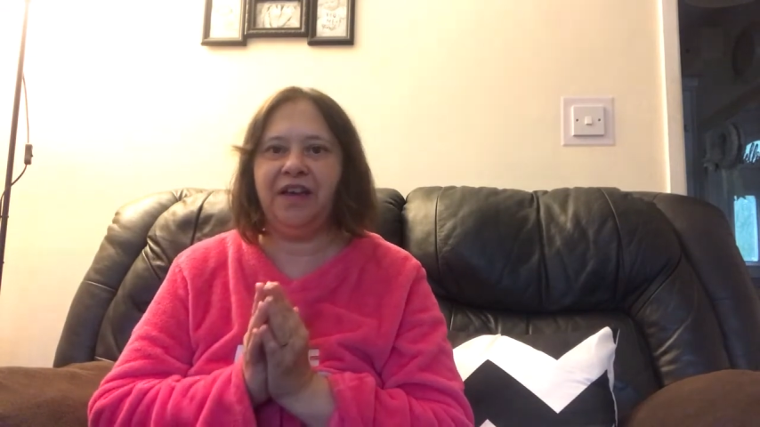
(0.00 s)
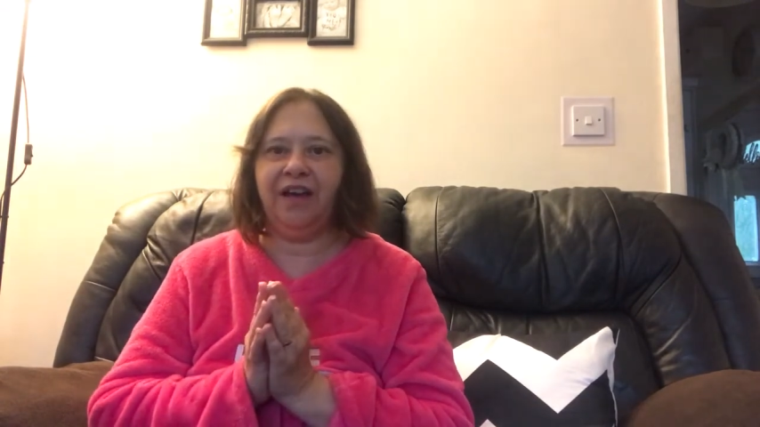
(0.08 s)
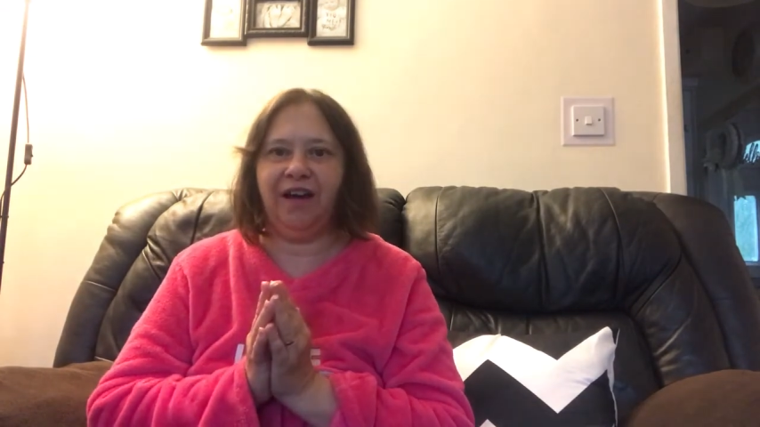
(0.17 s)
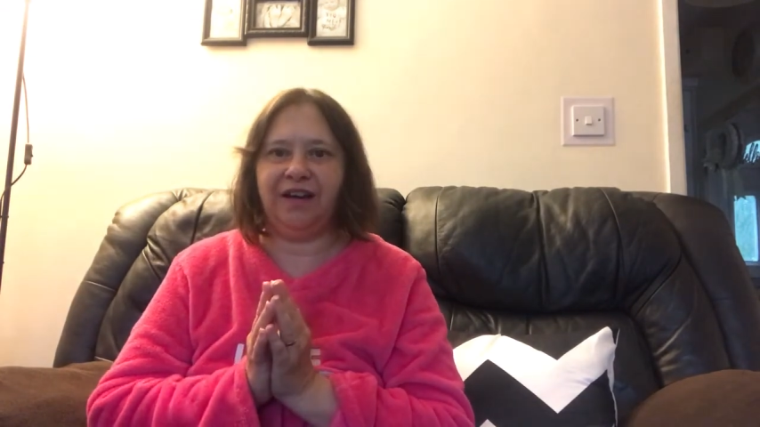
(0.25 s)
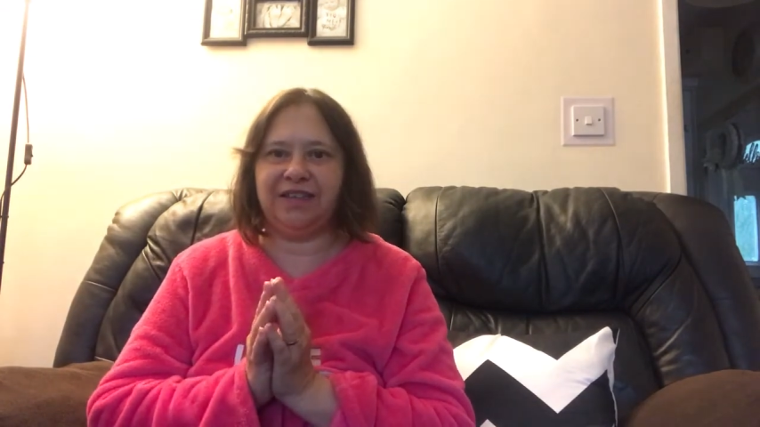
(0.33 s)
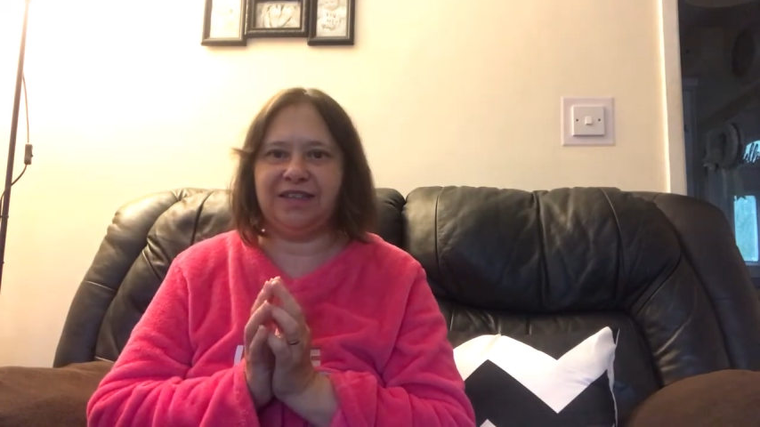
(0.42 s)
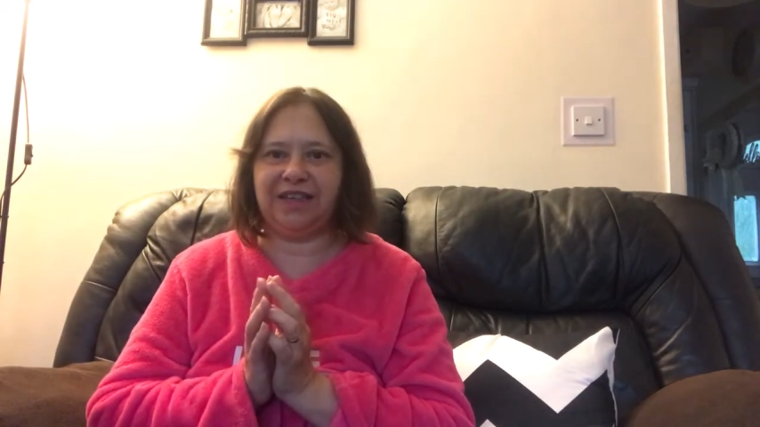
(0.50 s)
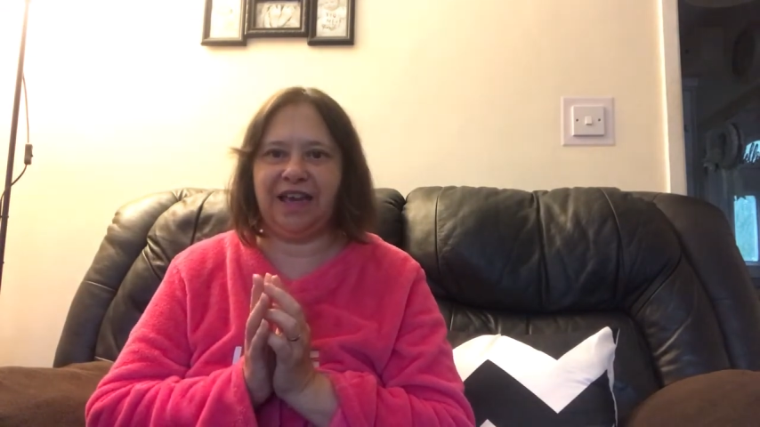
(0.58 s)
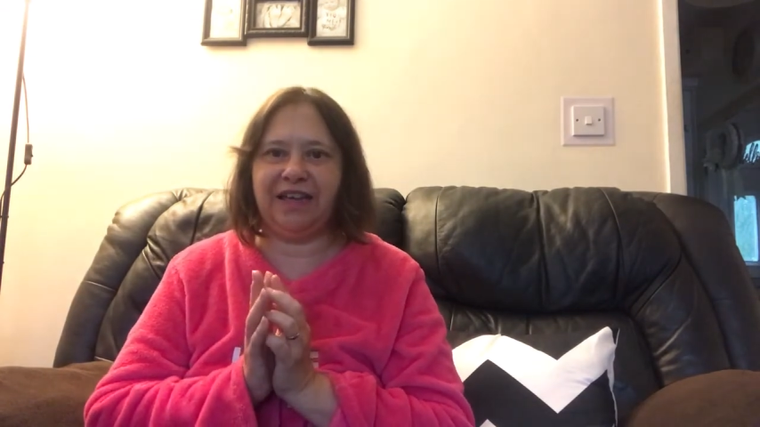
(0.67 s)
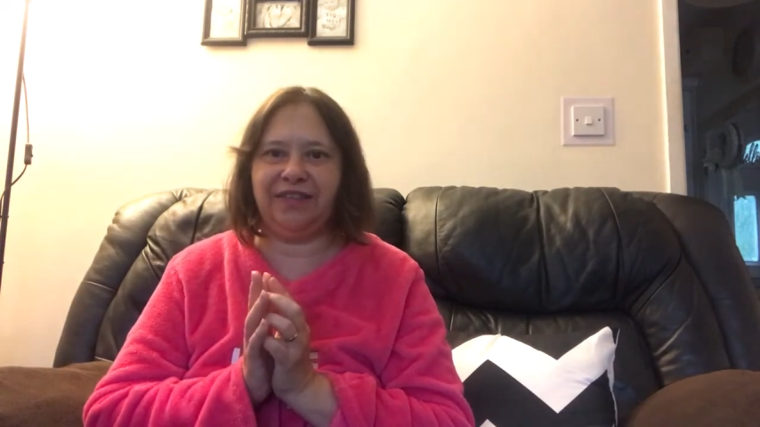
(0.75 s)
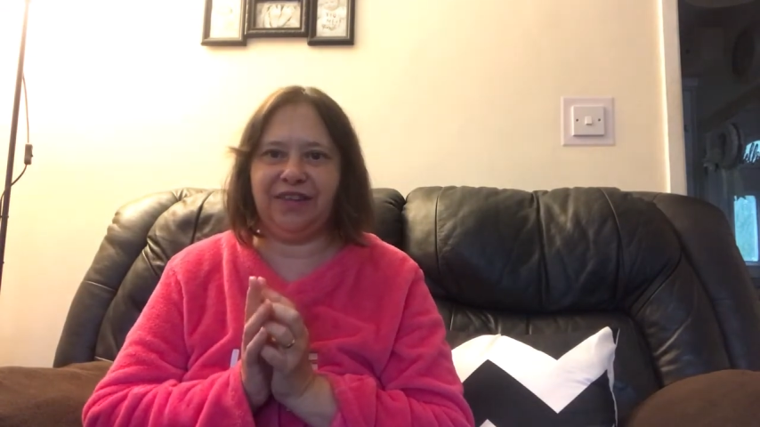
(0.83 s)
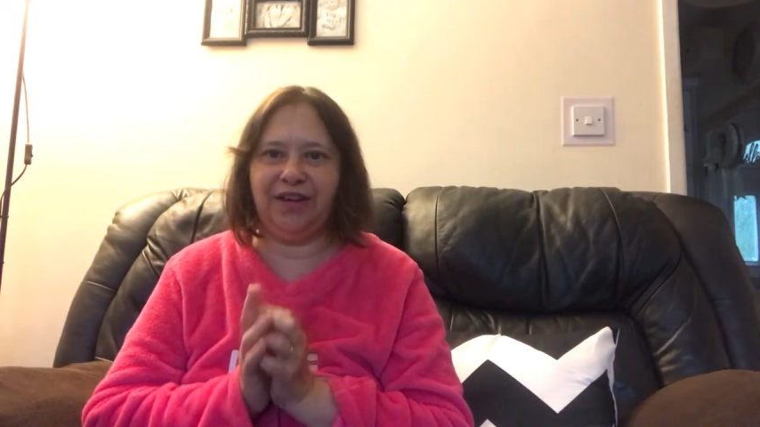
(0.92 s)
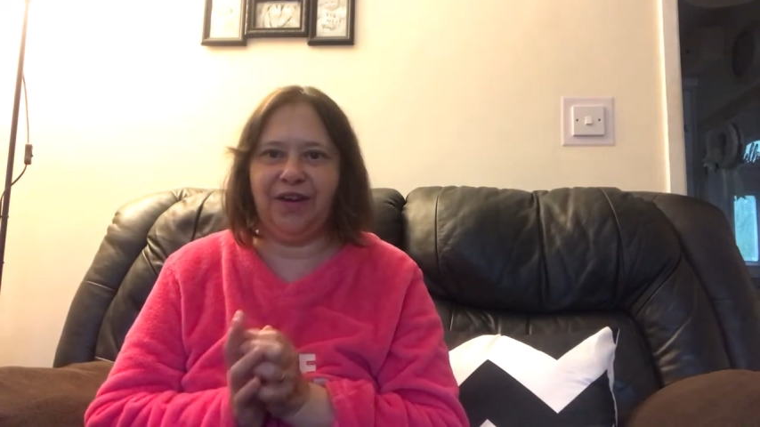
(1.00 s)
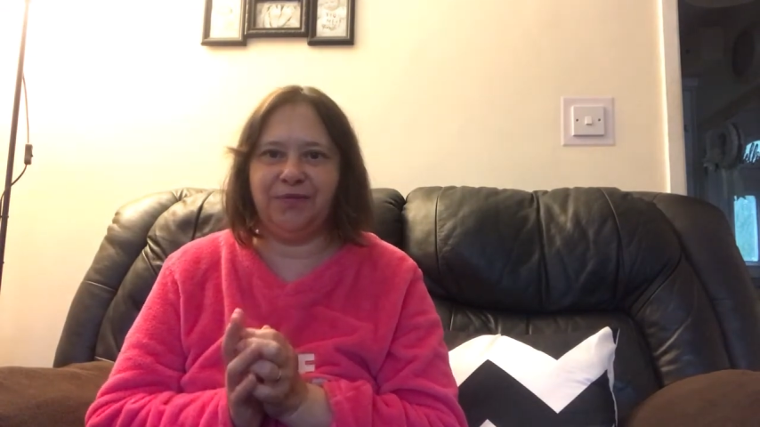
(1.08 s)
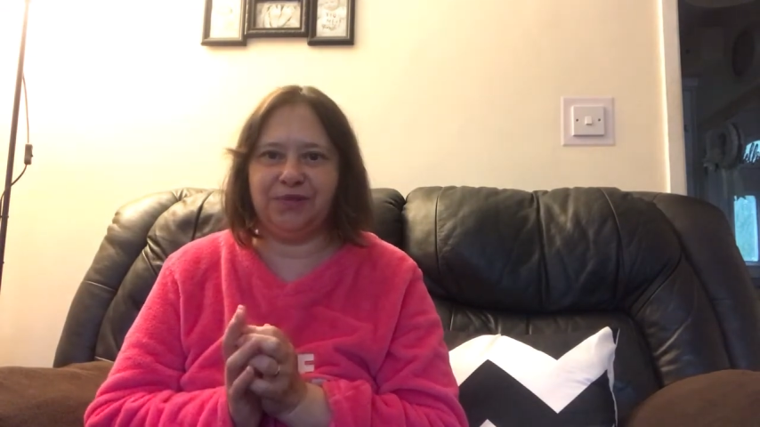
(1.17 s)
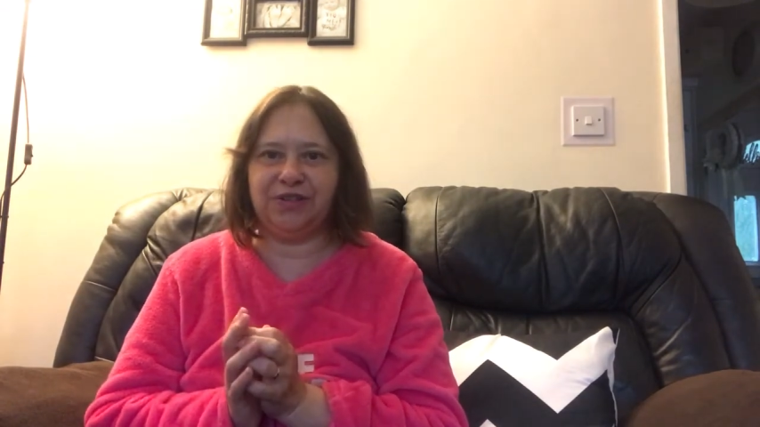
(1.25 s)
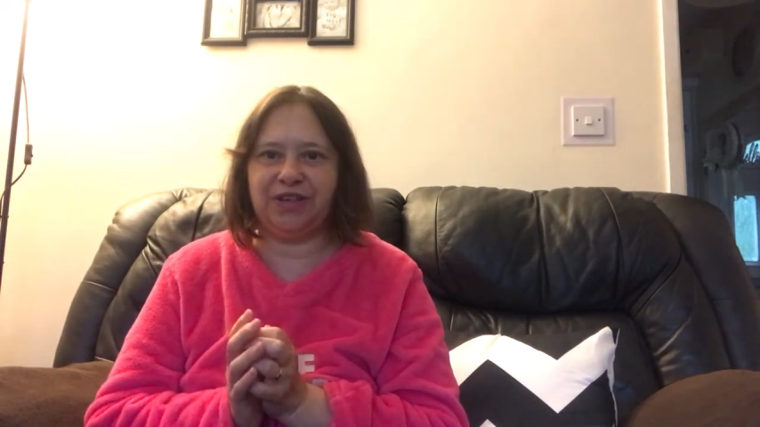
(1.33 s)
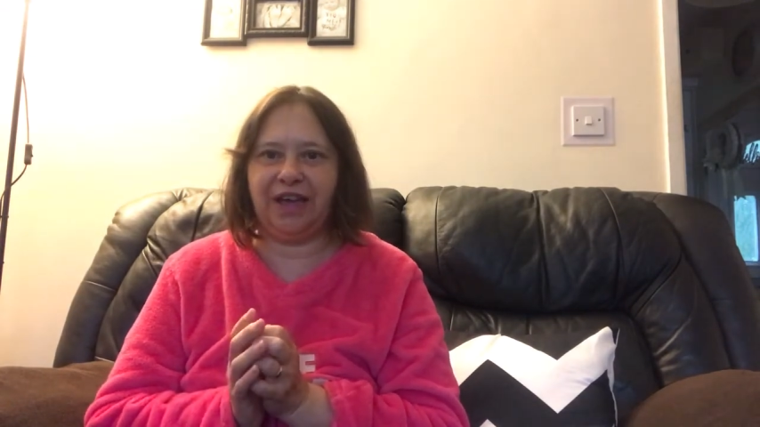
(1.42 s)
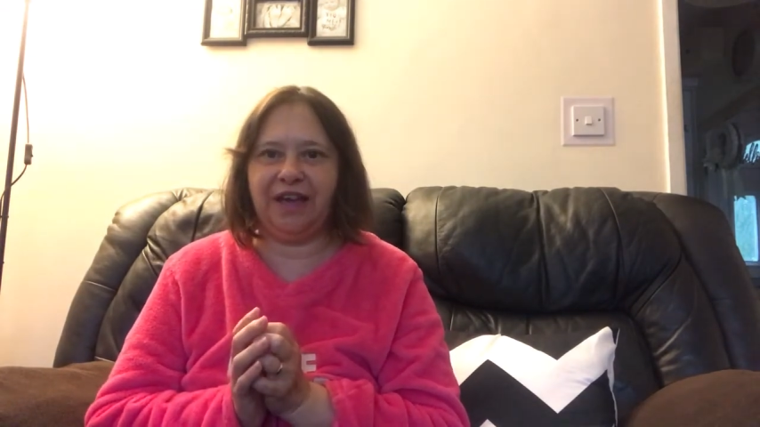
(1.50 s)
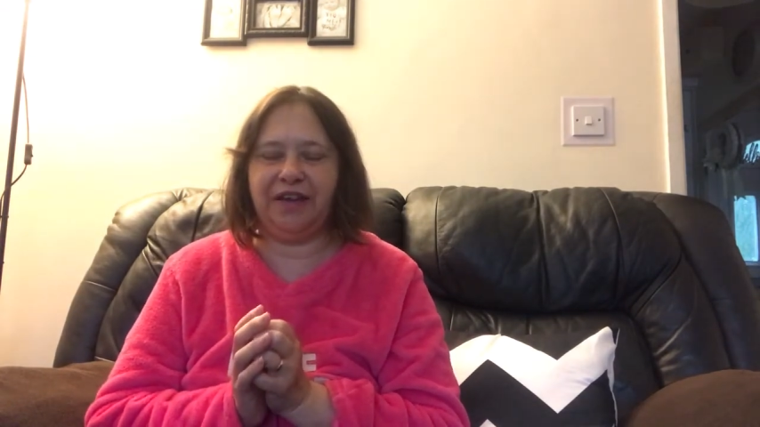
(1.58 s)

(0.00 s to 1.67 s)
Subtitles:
I sat in the armchair